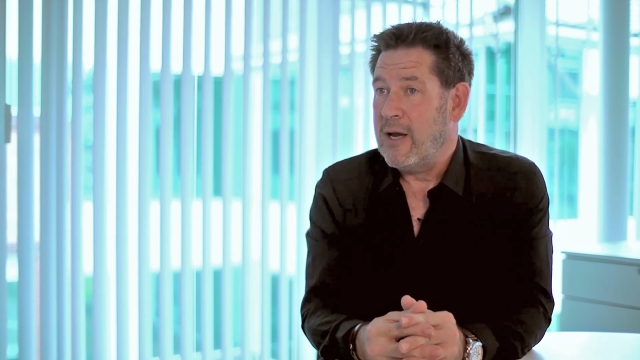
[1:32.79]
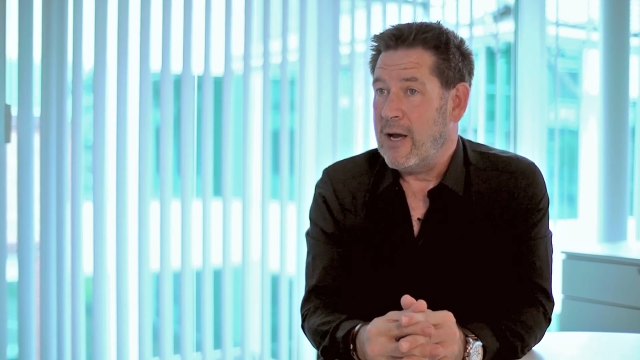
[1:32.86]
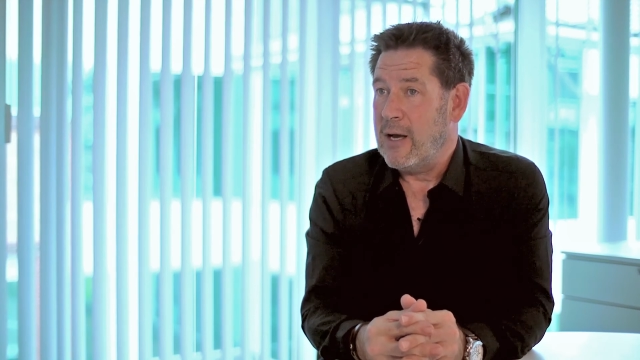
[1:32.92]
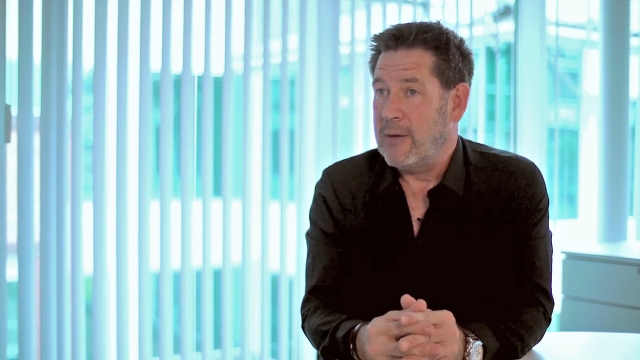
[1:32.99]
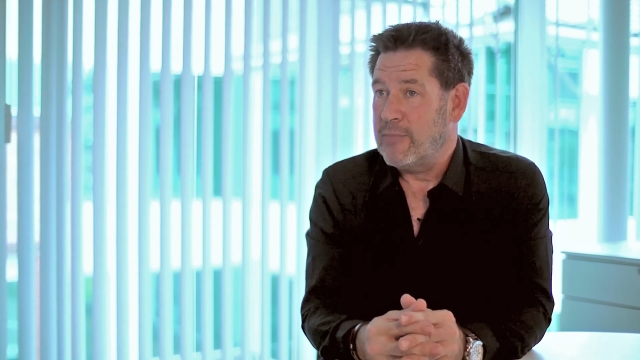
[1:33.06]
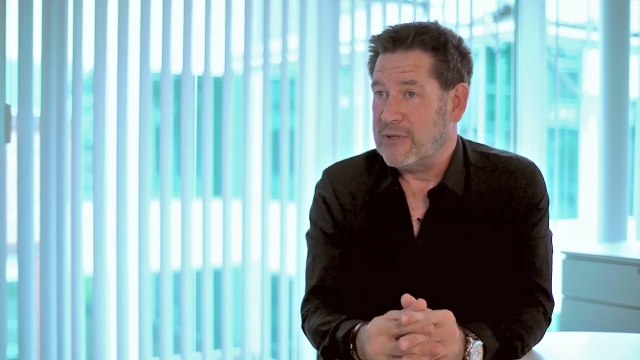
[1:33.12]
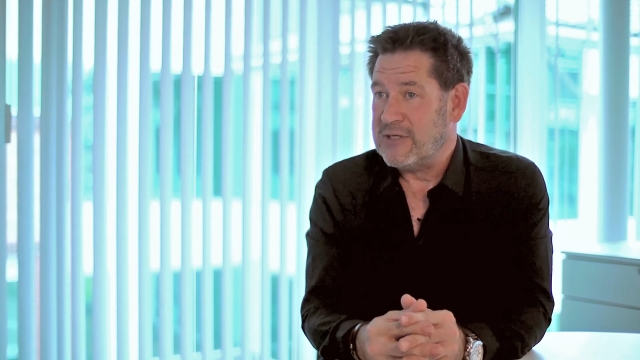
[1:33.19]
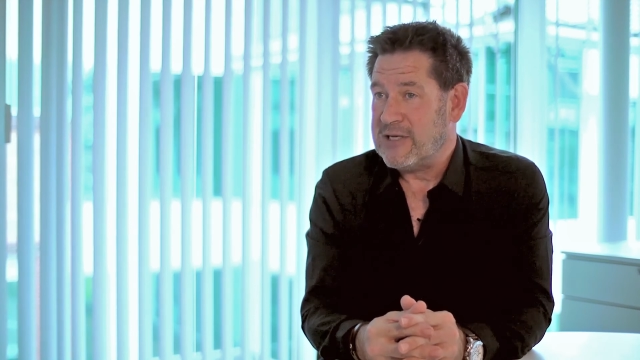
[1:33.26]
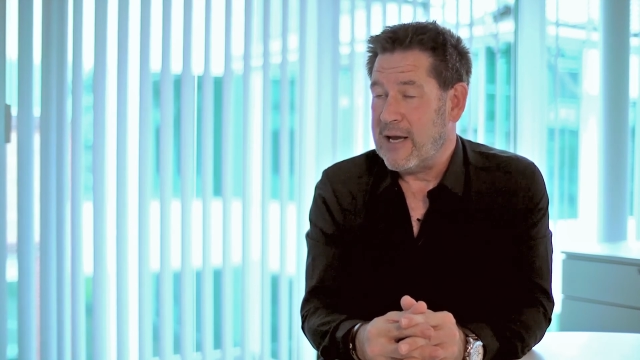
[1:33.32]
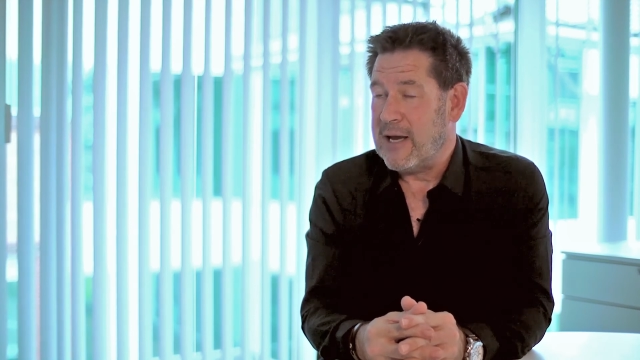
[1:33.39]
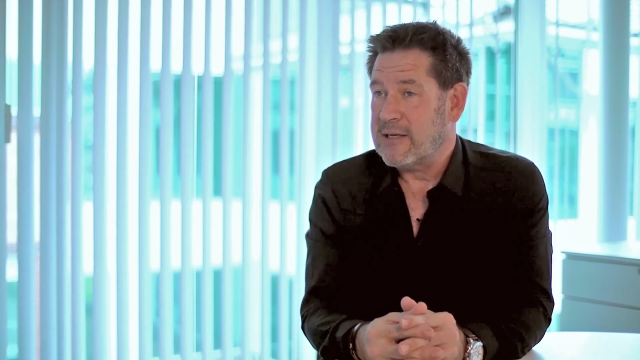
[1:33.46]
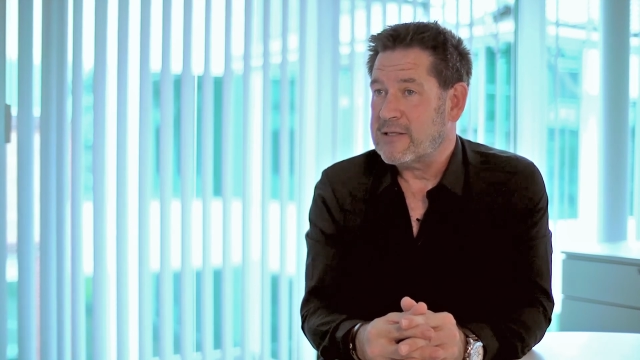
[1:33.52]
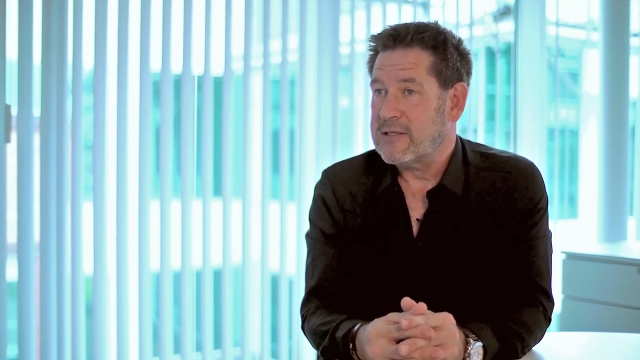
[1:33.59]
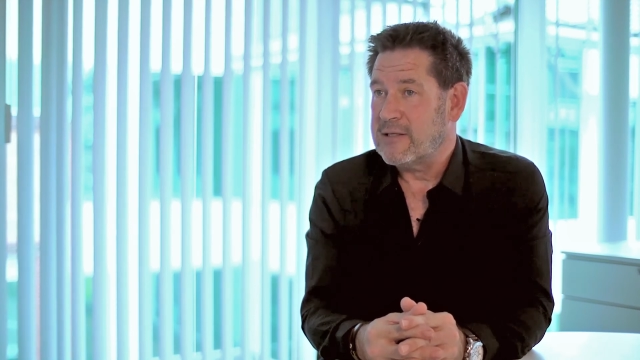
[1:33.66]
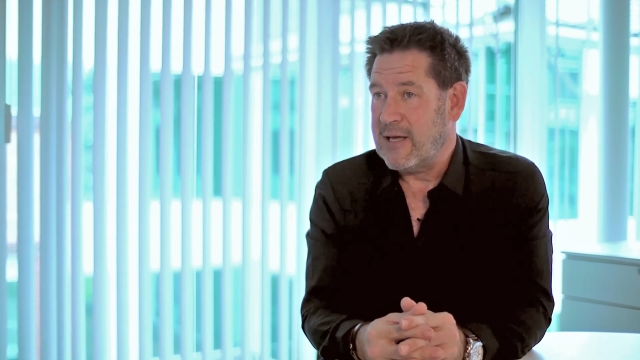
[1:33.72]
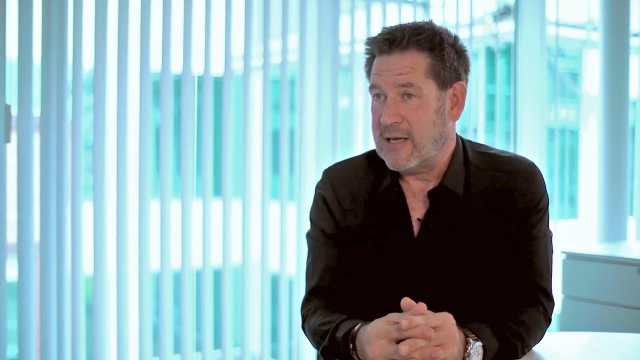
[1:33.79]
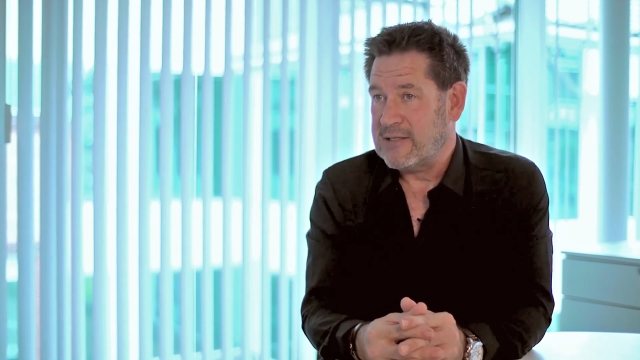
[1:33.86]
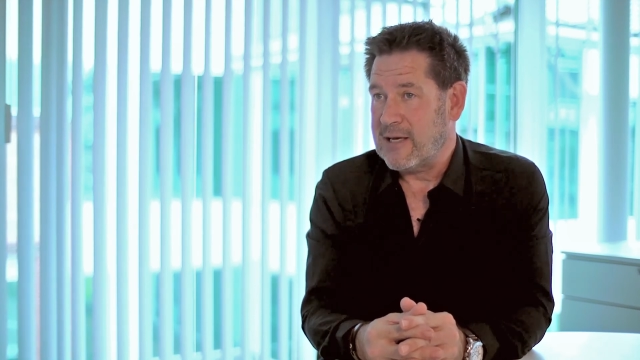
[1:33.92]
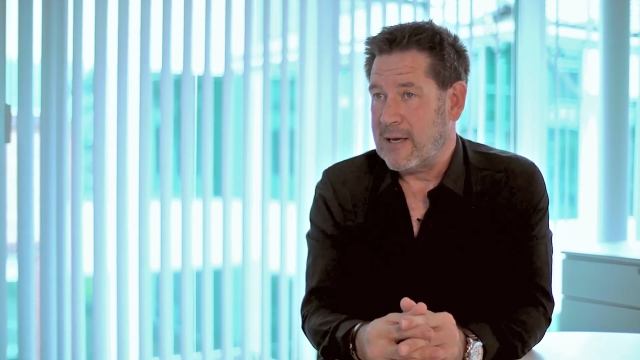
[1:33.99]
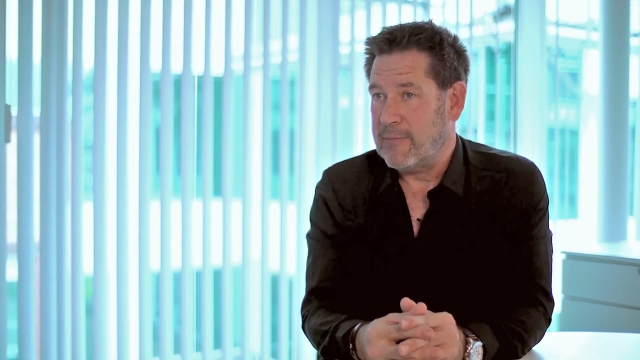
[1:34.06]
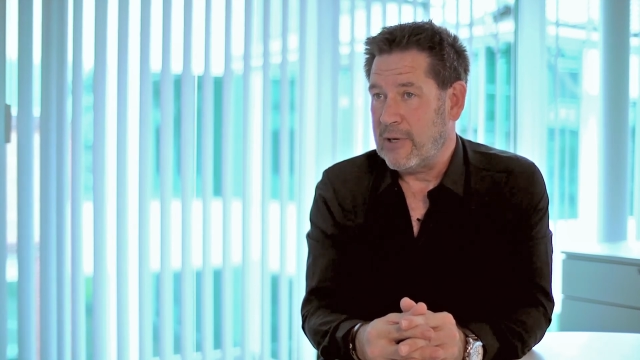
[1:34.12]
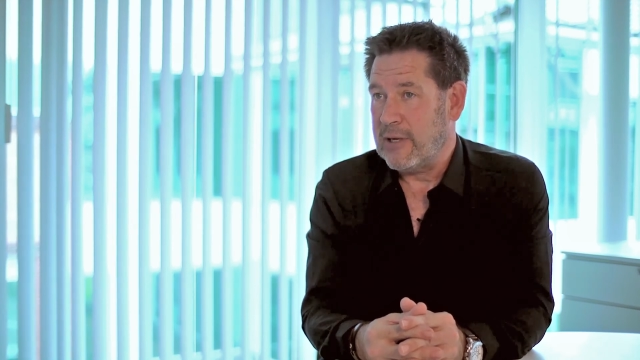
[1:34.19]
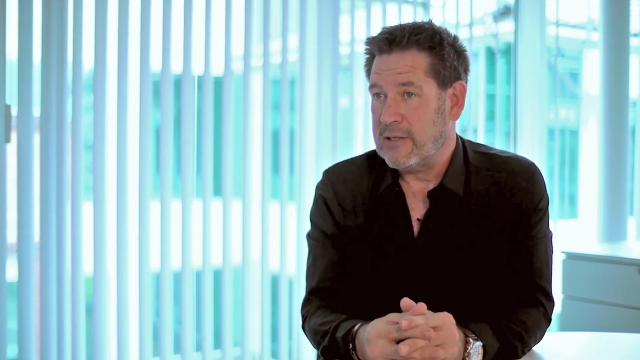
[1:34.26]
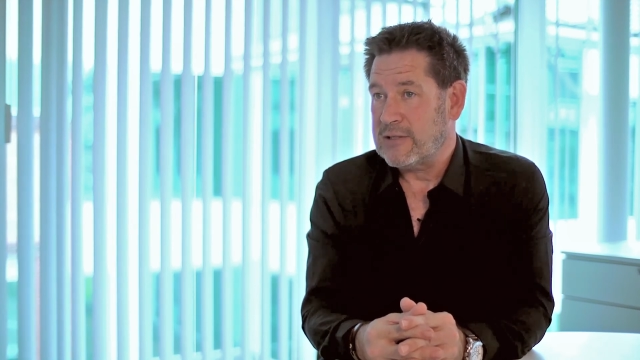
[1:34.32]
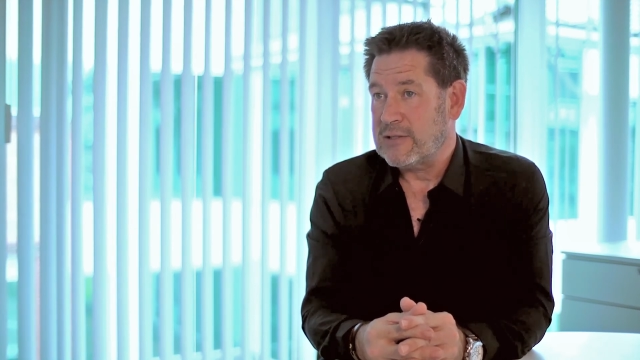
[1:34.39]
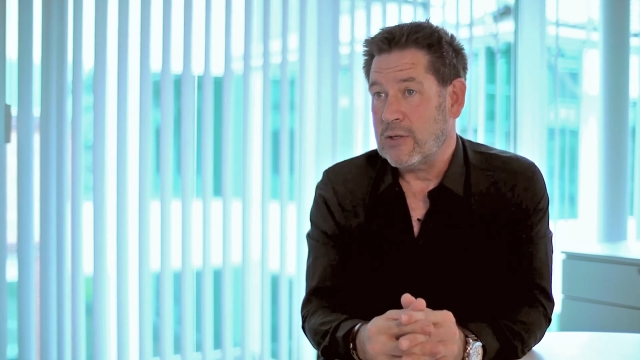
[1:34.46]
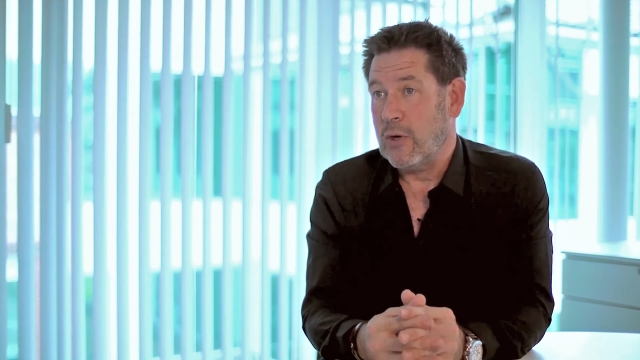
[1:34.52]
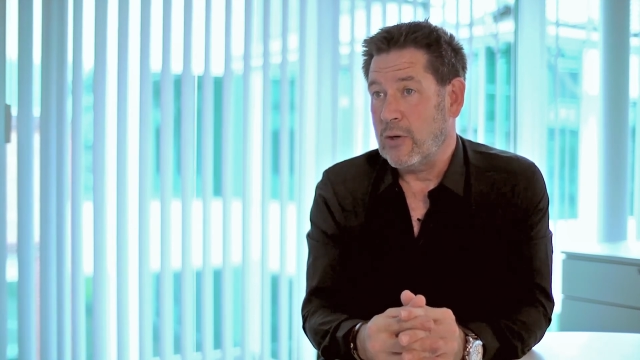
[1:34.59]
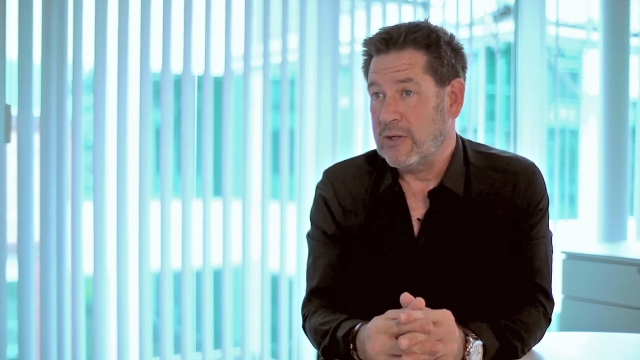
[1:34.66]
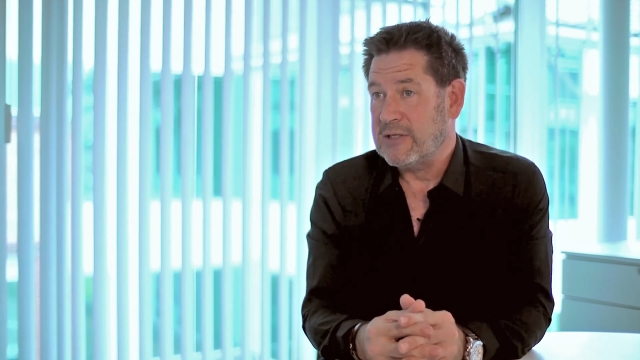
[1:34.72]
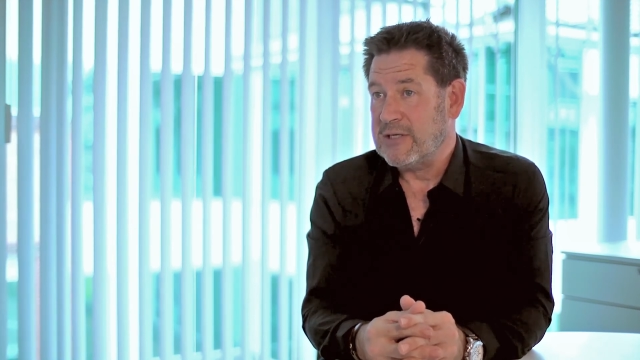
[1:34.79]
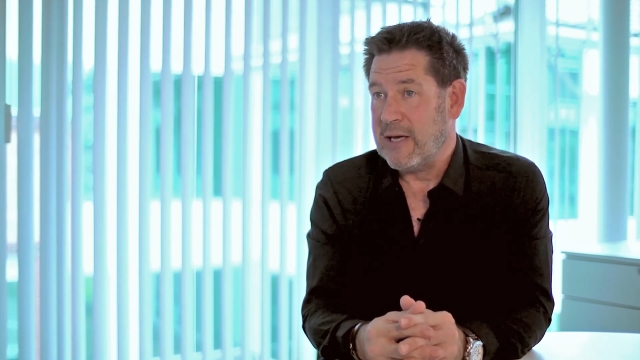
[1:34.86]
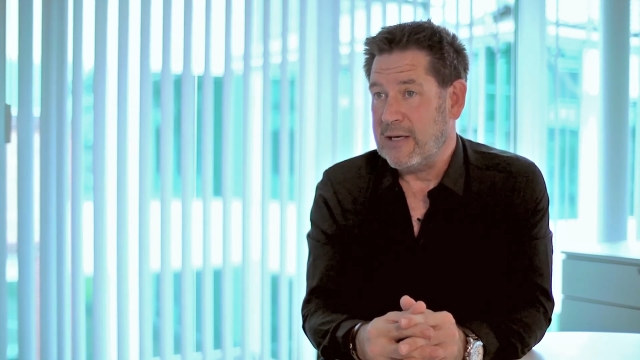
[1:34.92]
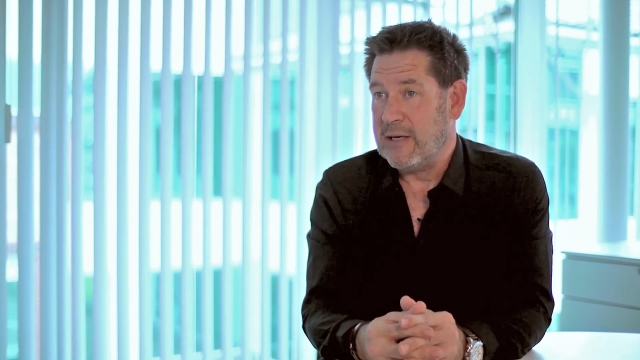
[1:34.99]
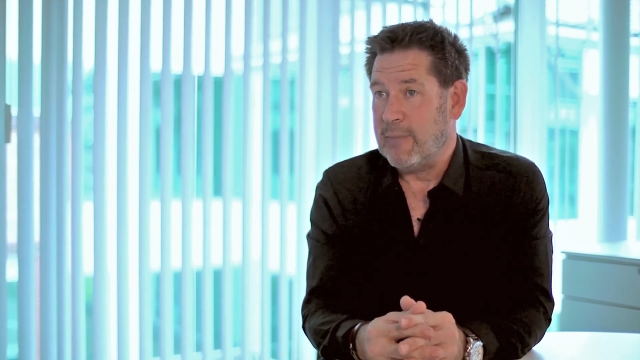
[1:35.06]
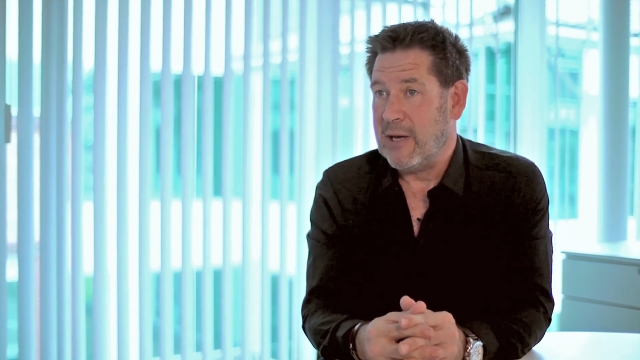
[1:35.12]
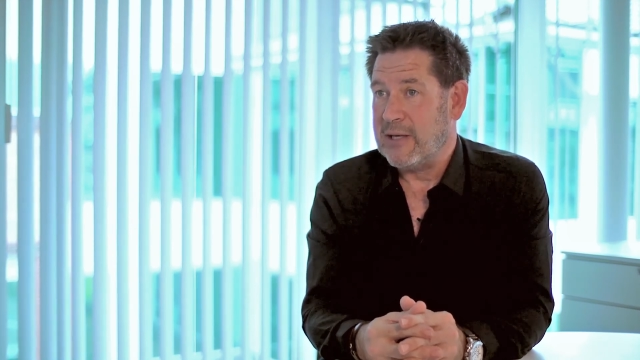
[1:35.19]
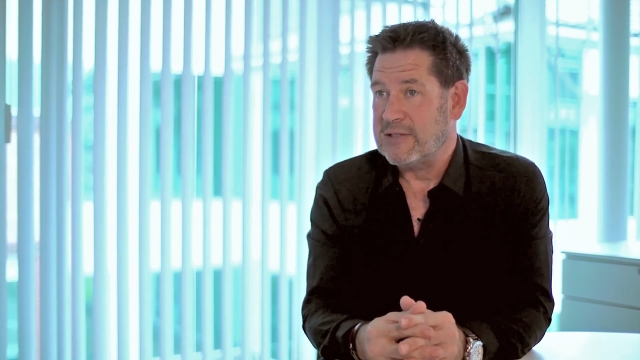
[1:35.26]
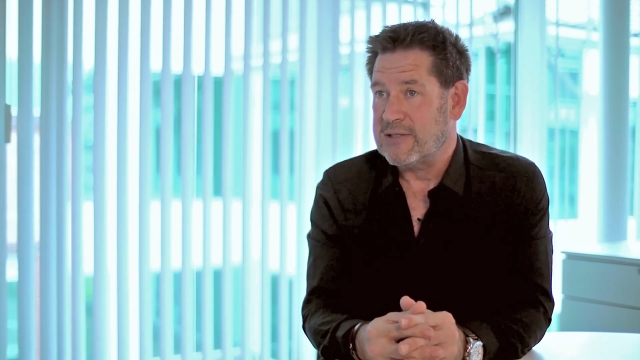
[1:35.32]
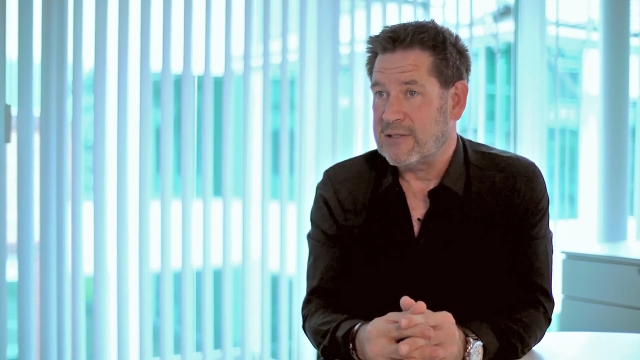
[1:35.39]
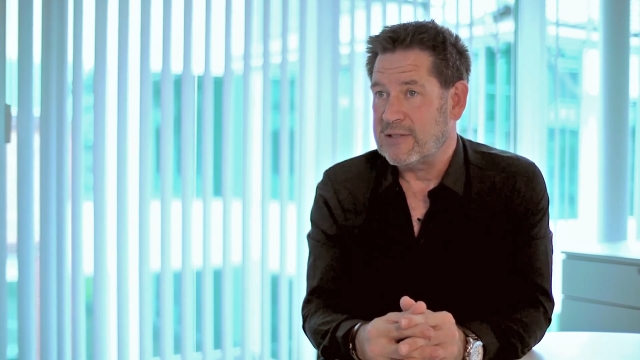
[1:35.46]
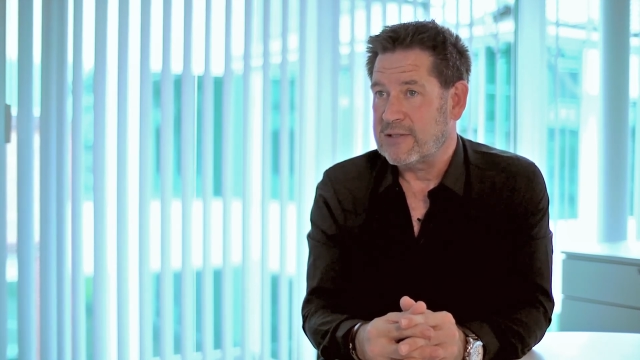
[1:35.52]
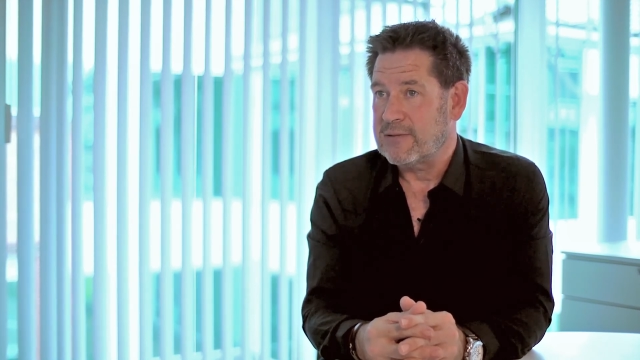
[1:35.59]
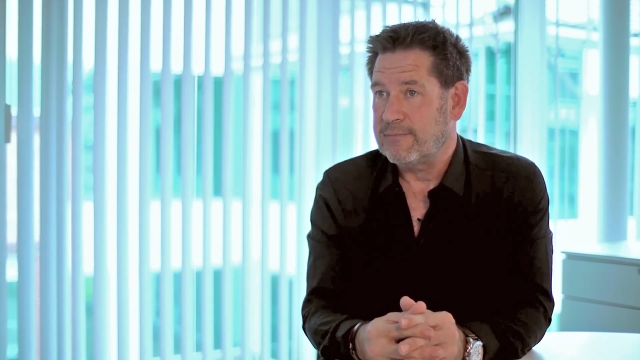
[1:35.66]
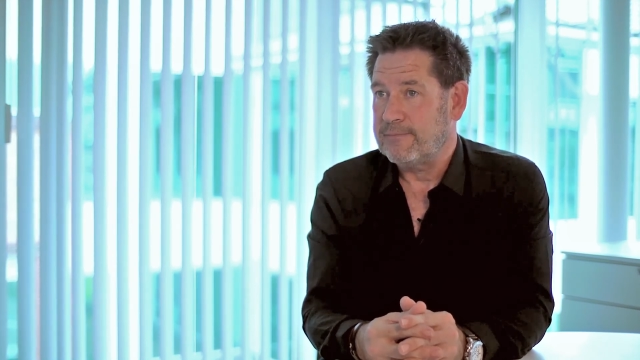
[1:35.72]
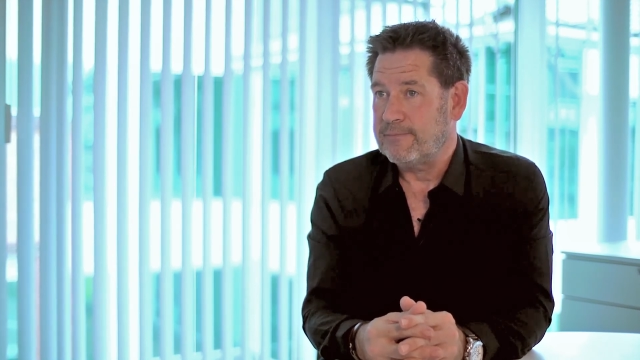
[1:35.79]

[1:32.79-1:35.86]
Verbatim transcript: and protect their tablets on a daily basis.